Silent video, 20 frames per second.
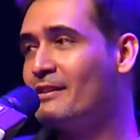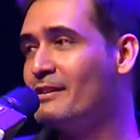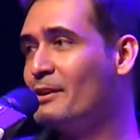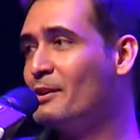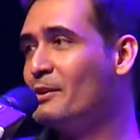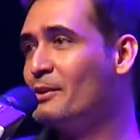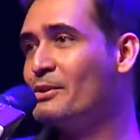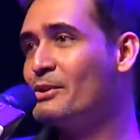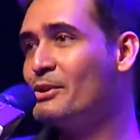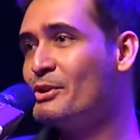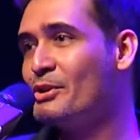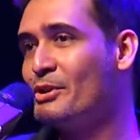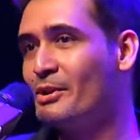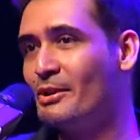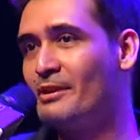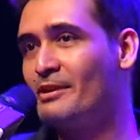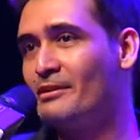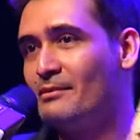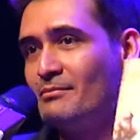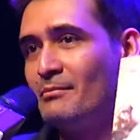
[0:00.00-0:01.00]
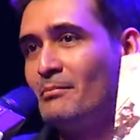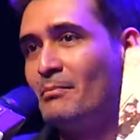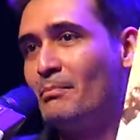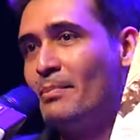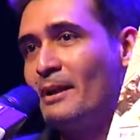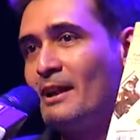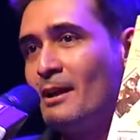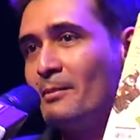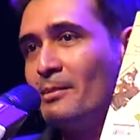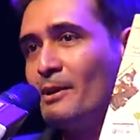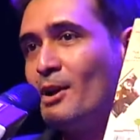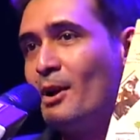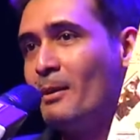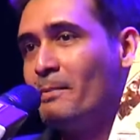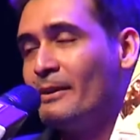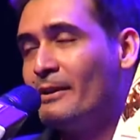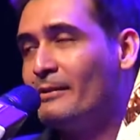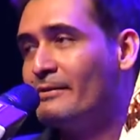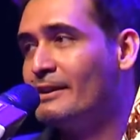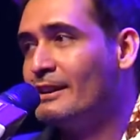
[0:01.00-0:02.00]
You know, you should pick up a
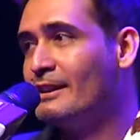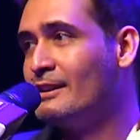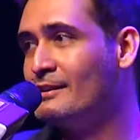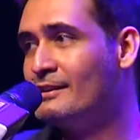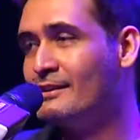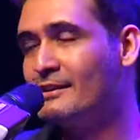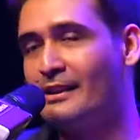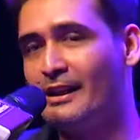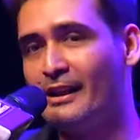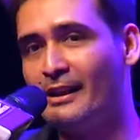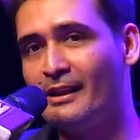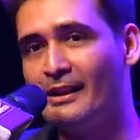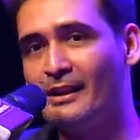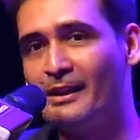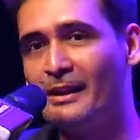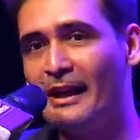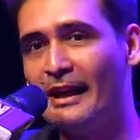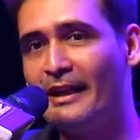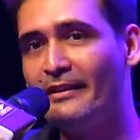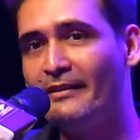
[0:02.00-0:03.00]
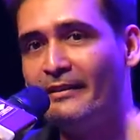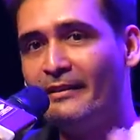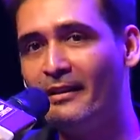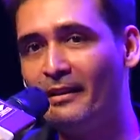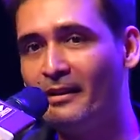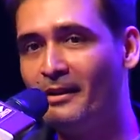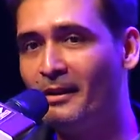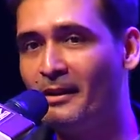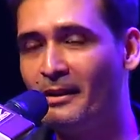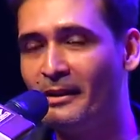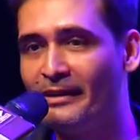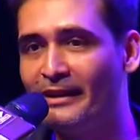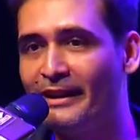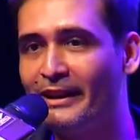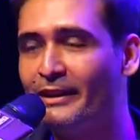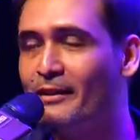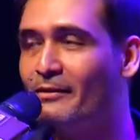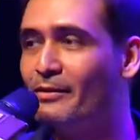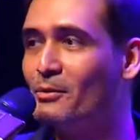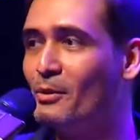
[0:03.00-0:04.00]
copy of this uh, and uh,
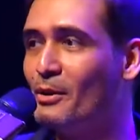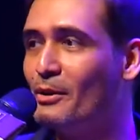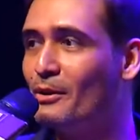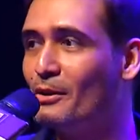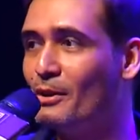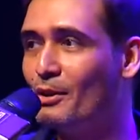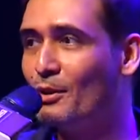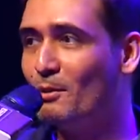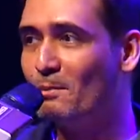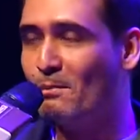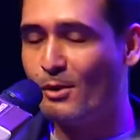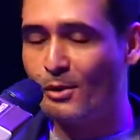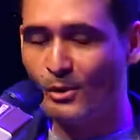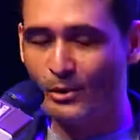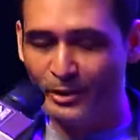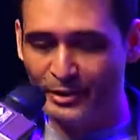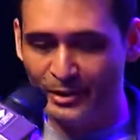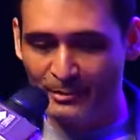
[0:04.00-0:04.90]
read if you want to know more